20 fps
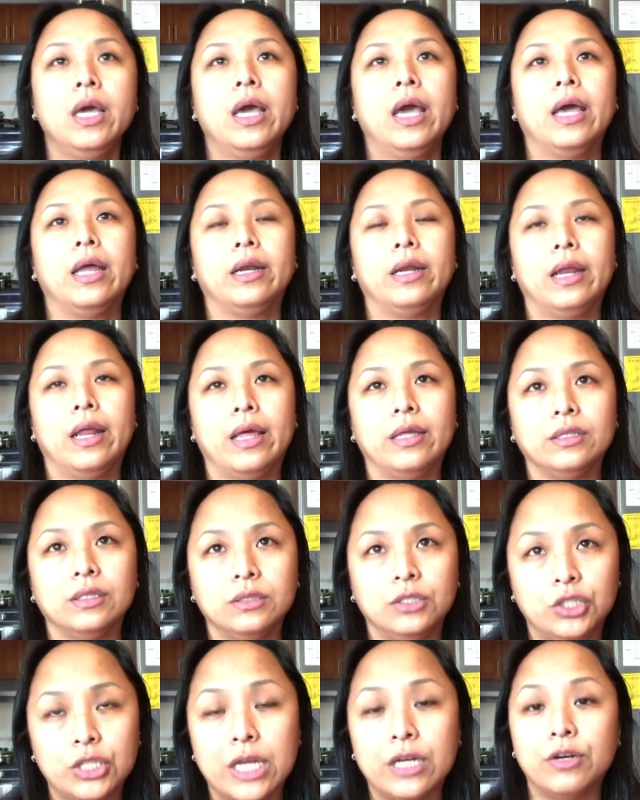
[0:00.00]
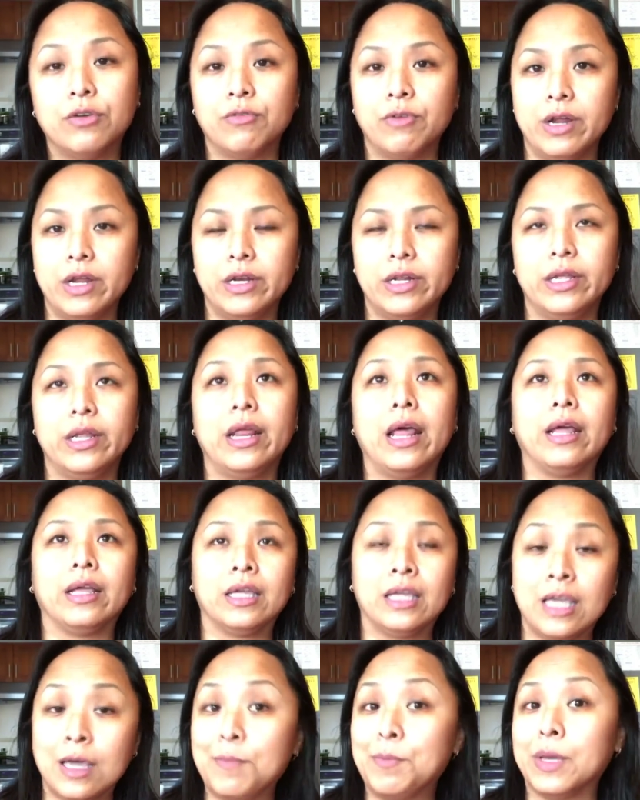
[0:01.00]
and then generate it
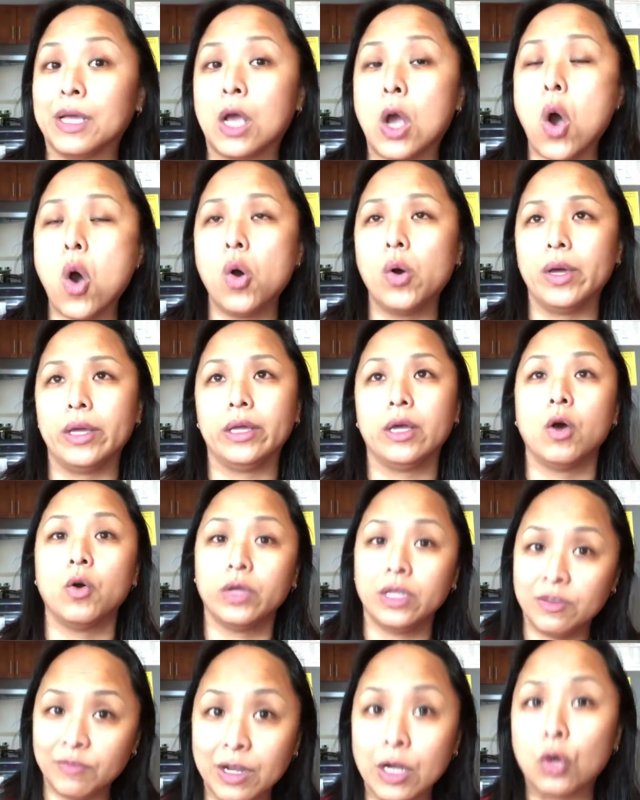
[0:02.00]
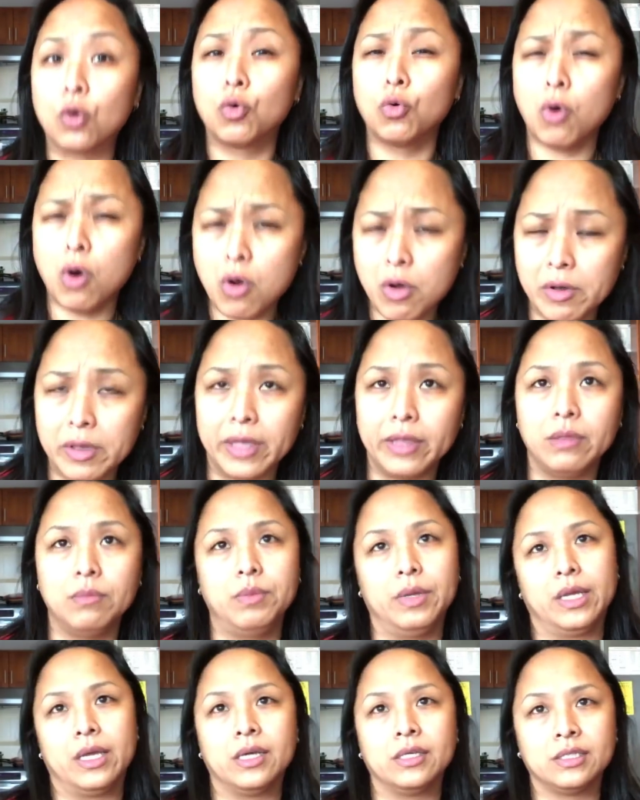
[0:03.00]
and keep it going or even grow it,
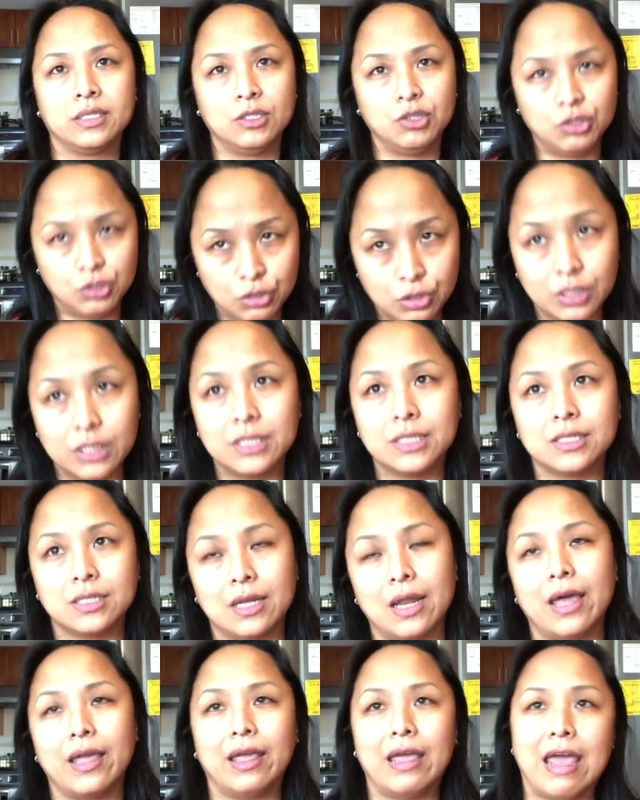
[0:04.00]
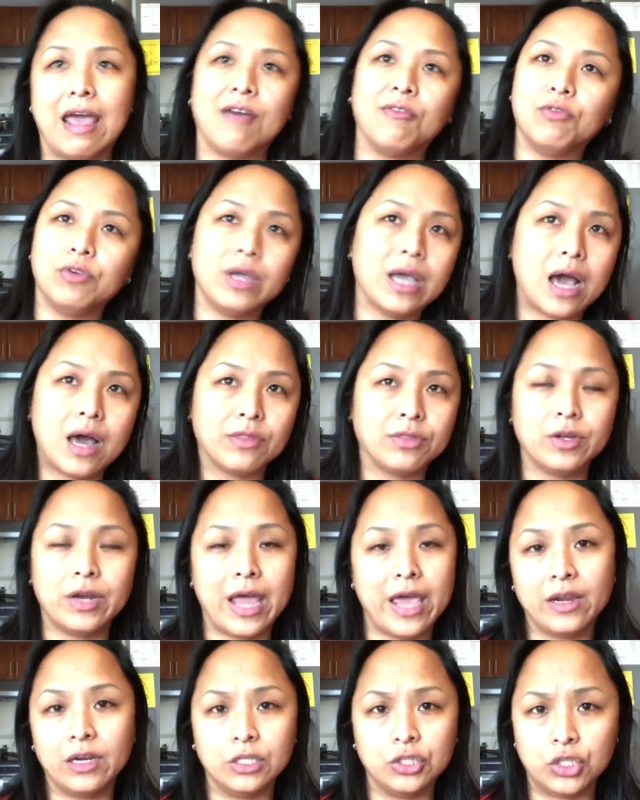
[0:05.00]
because just like every other
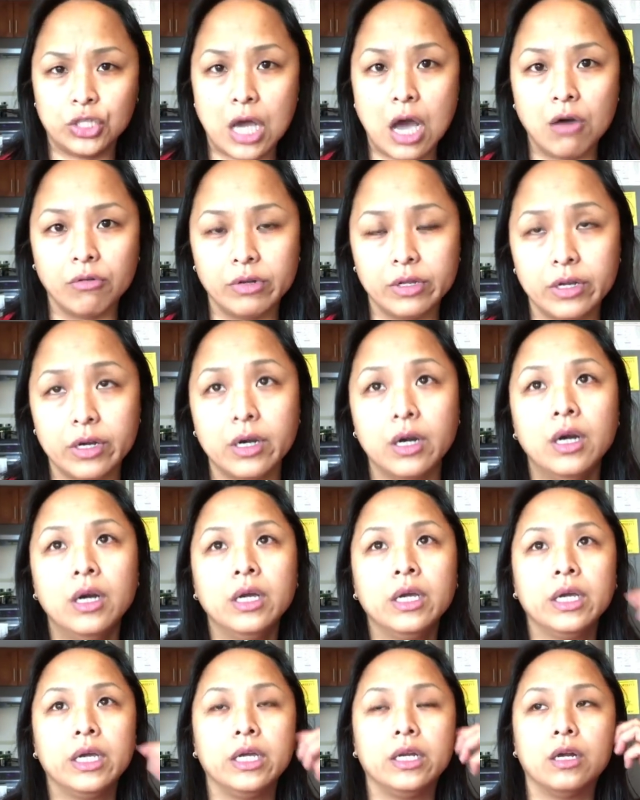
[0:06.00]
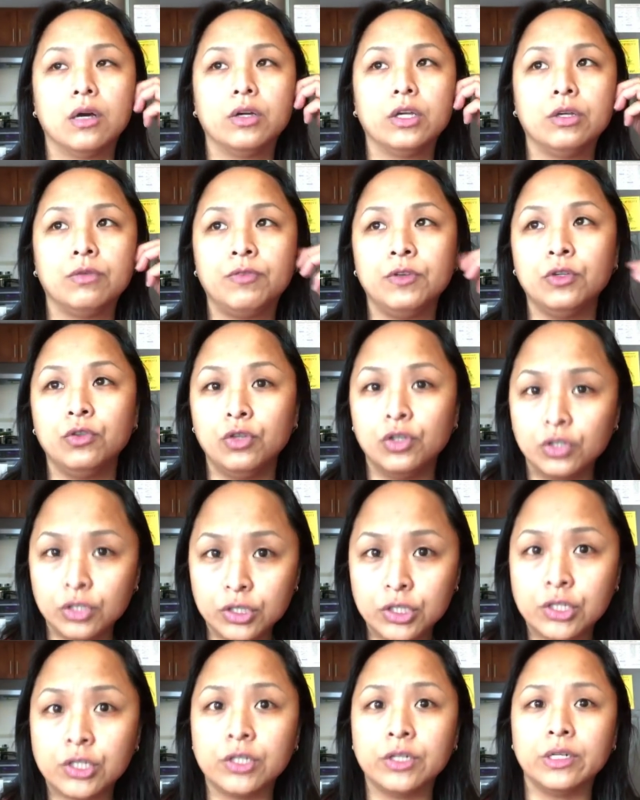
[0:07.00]
energy out there, if you
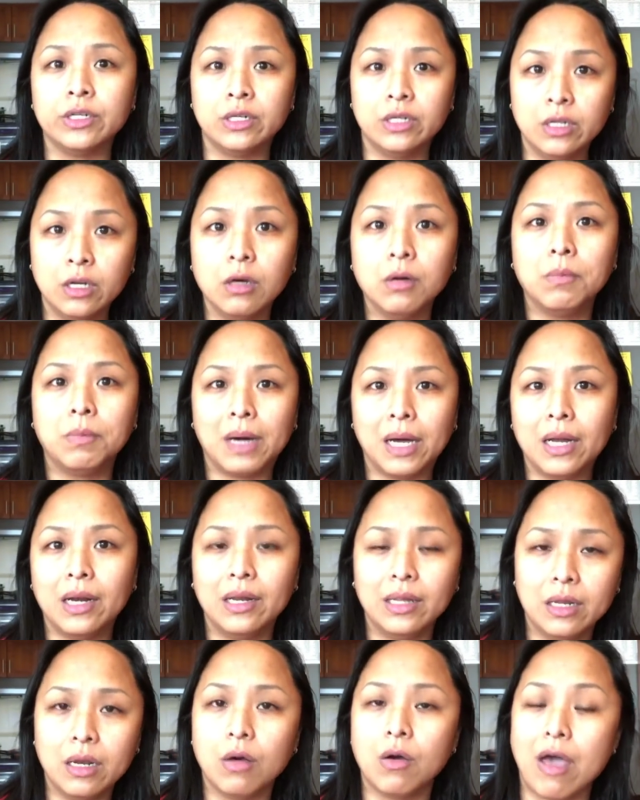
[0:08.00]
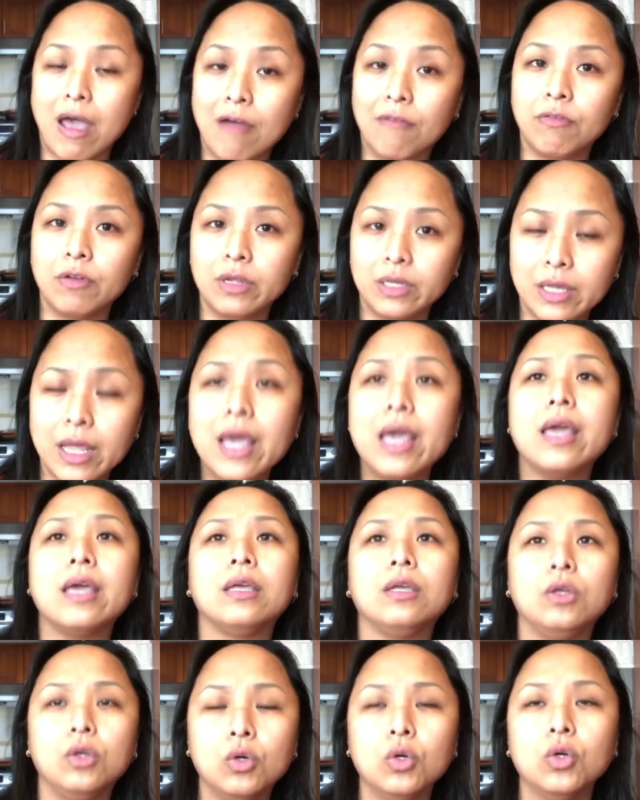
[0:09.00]
nurture it little by little every day,
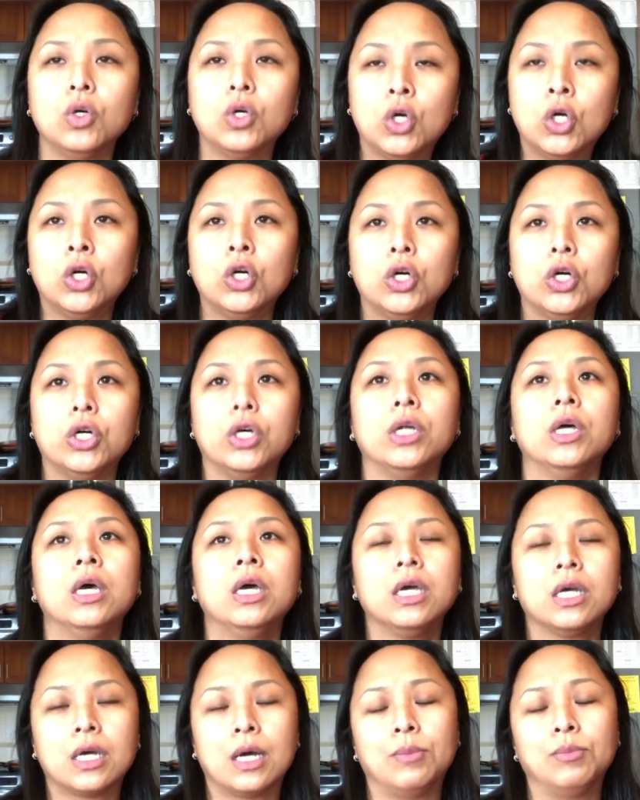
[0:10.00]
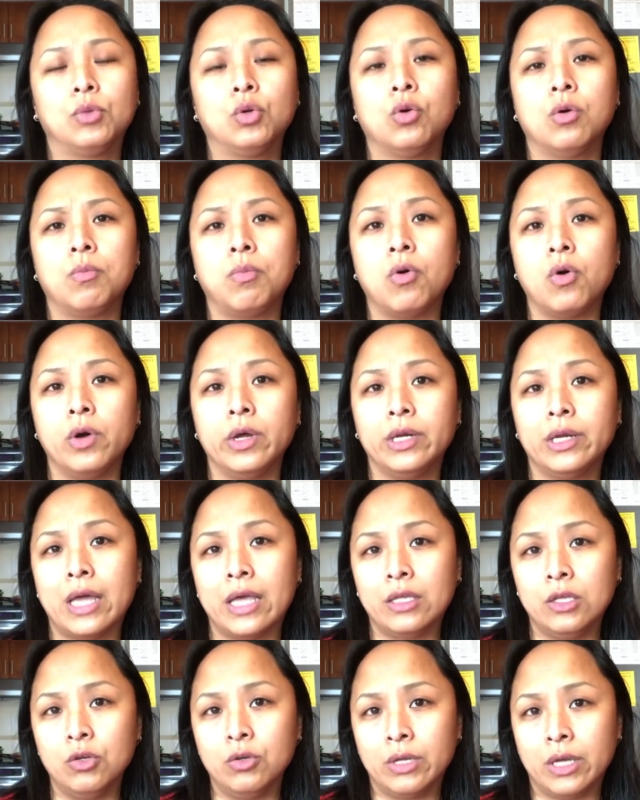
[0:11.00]
you could come to a point
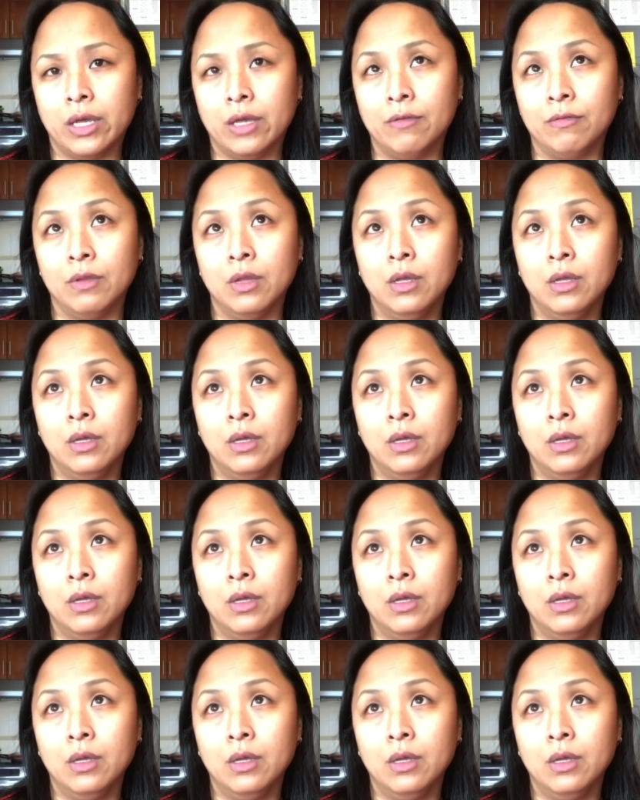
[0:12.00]
that you can